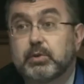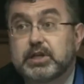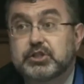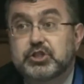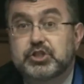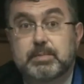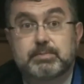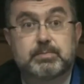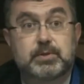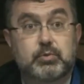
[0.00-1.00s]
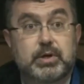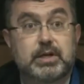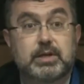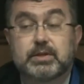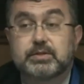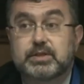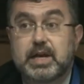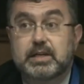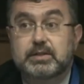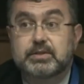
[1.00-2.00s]
relationships between the
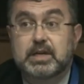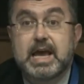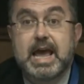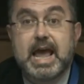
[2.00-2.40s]
states,